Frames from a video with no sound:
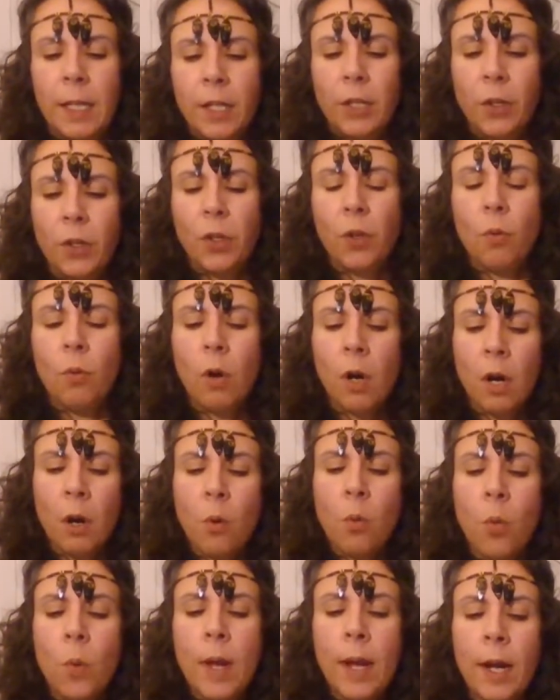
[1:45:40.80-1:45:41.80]
you are
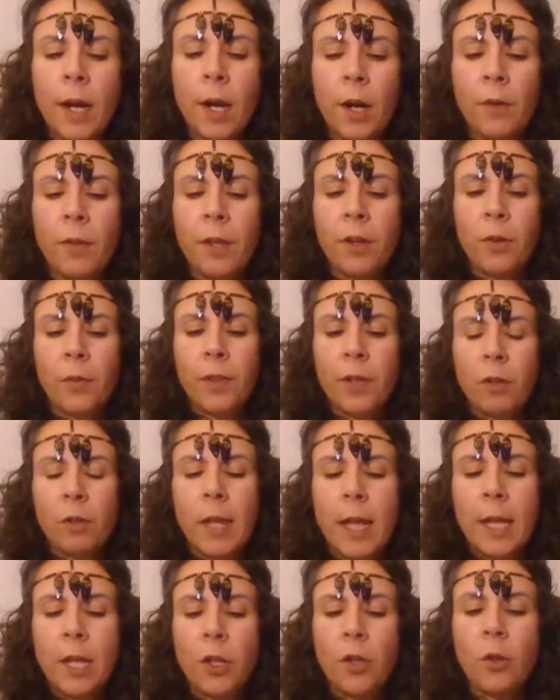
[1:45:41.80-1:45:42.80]
aware. They're
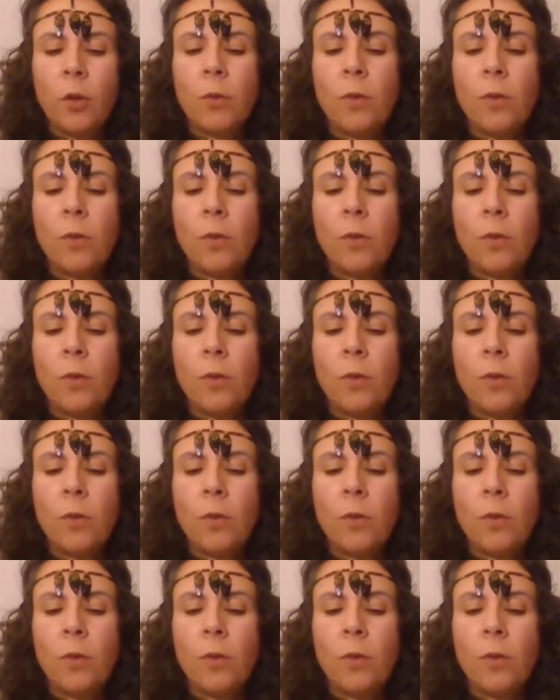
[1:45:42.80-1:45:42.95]
like you.